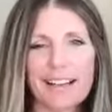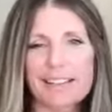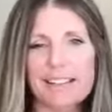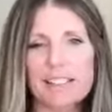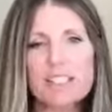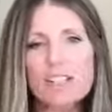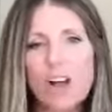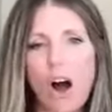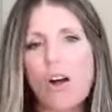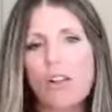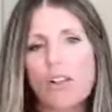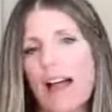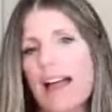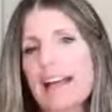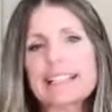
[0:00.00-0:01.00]
This is all
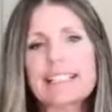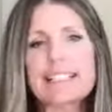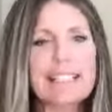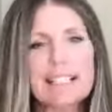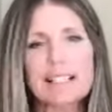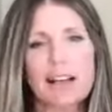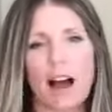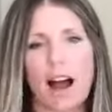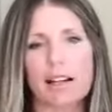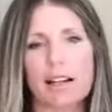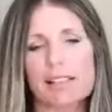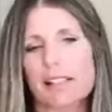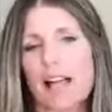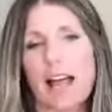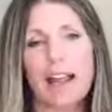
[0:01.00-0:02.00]
like
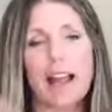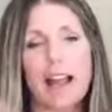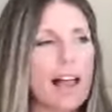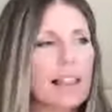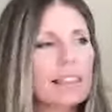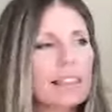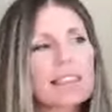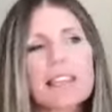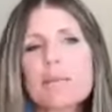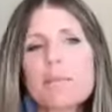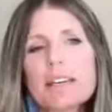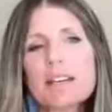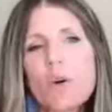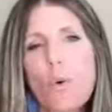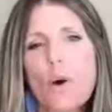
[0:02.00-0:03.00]
detox, like
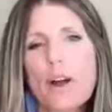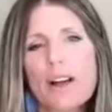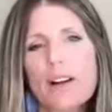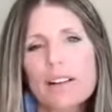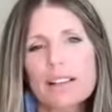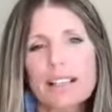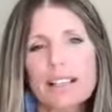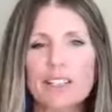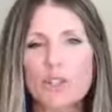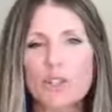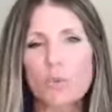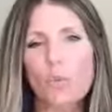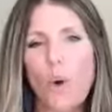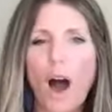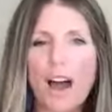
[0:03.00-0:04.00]
lemon oil in your
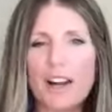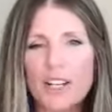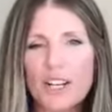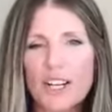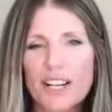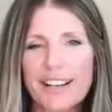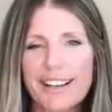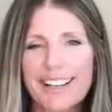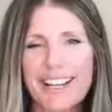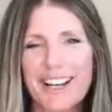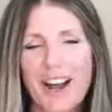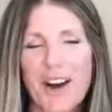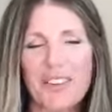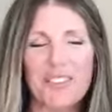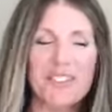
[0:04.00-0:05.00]
water, you
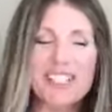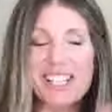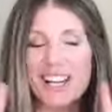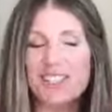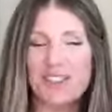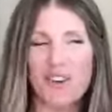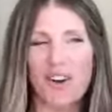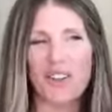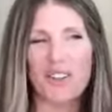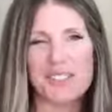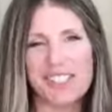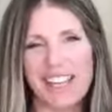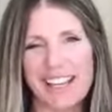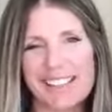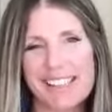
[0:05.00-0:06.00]
know, which I do all those
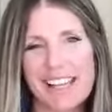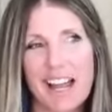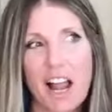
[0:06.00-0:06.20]
things.